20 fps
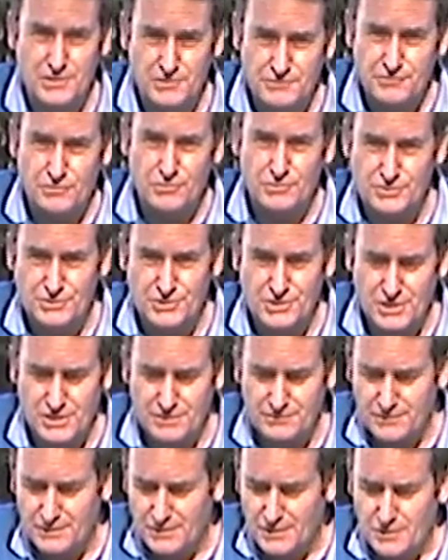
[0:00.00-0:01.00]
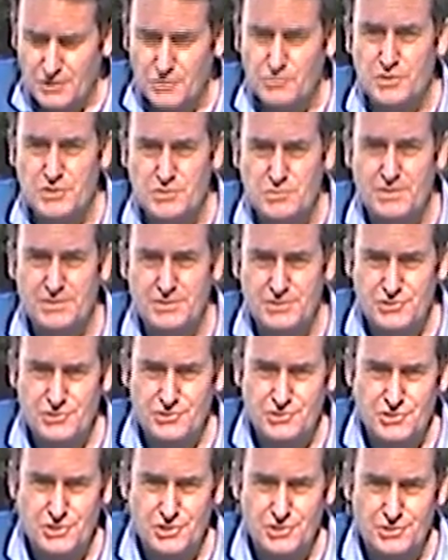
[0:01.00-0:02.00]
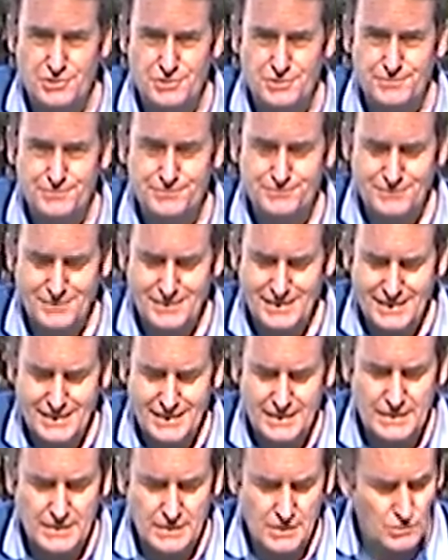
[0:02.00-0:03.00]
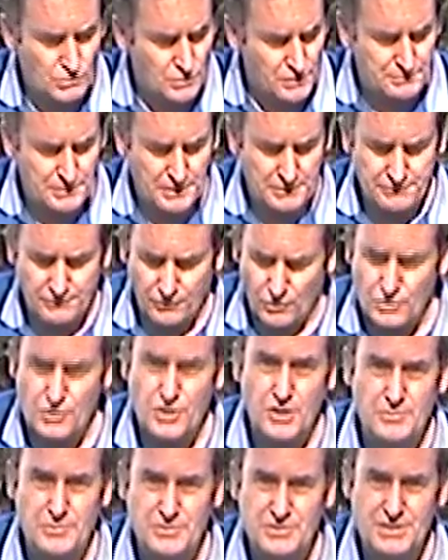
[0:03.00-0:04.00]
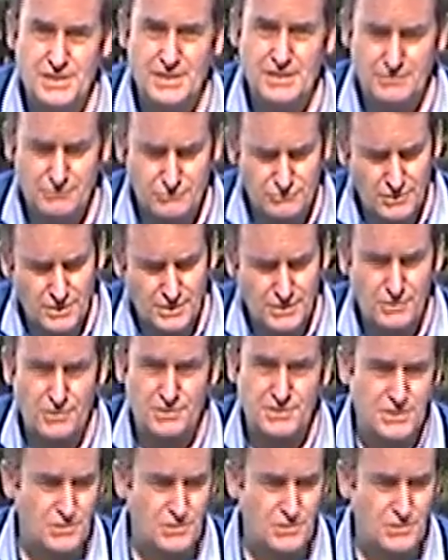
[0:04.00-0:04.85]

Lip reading: four-wheel drive, which one you should choose. We've picked four Coopers here, right across the